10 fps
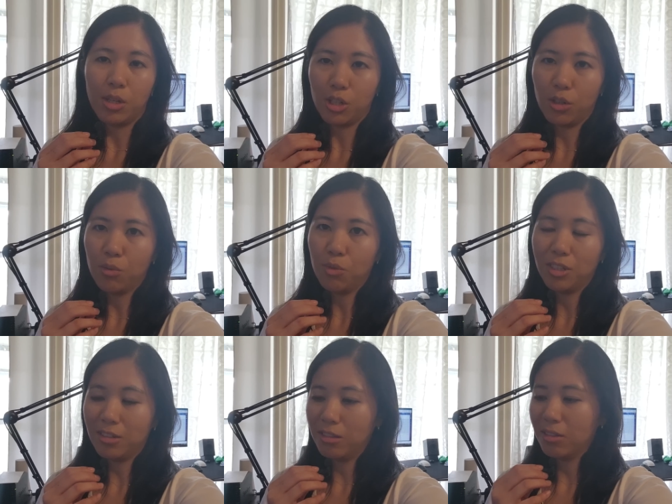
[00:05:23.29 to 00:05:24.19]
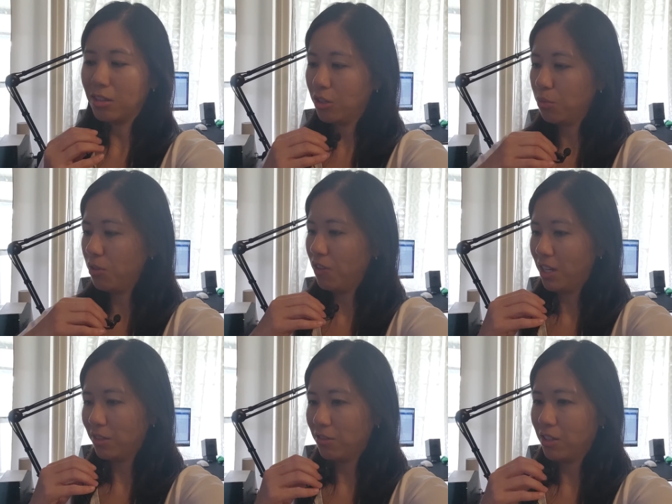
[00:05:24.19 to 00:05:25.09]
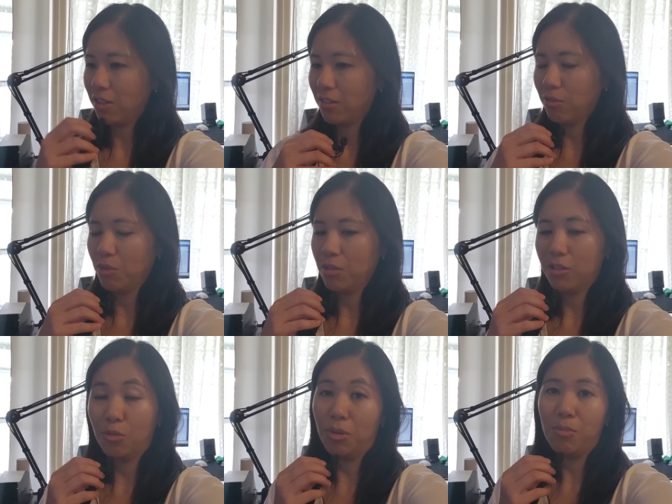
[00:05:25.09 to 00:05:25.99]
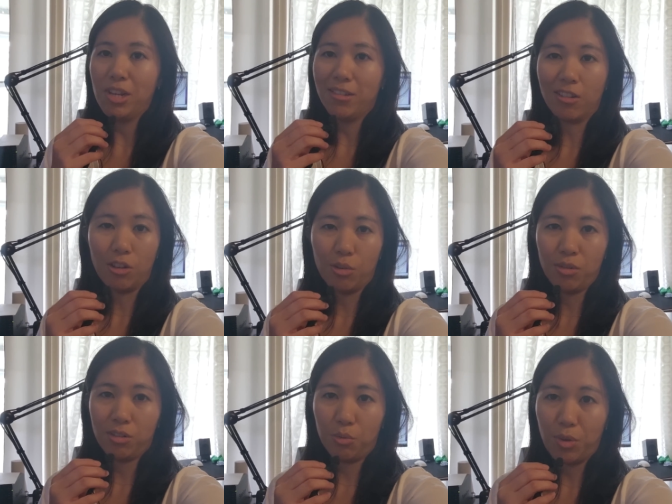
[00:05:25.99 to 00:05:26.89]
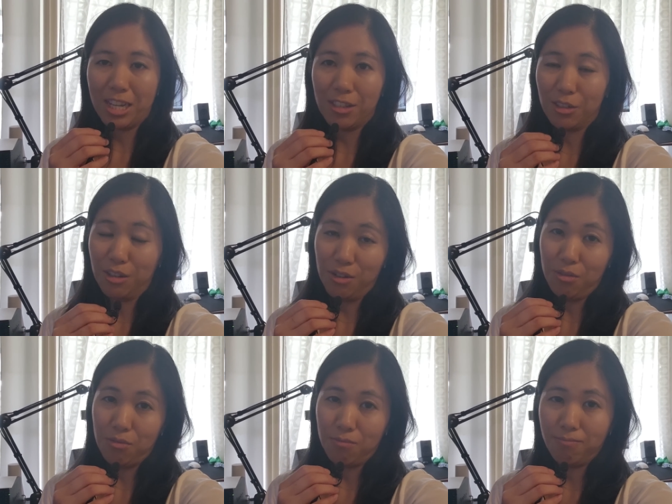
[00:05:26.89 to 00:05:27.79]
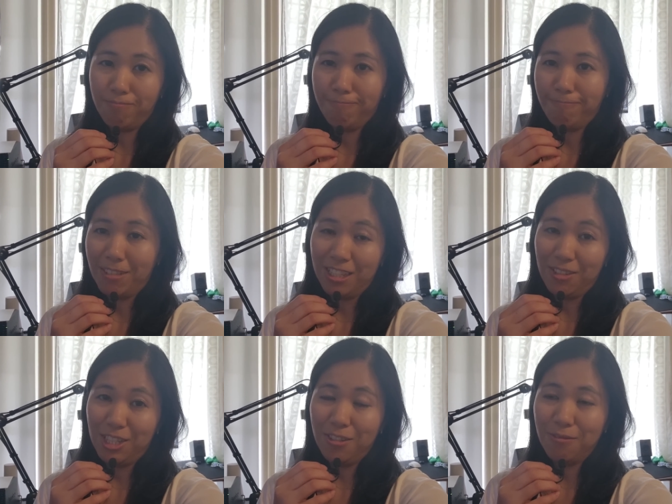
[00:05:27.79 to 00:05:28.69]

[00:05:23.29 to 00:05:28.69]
My current one's a little bit faster than this one. So maybe slow is the way to go. I don't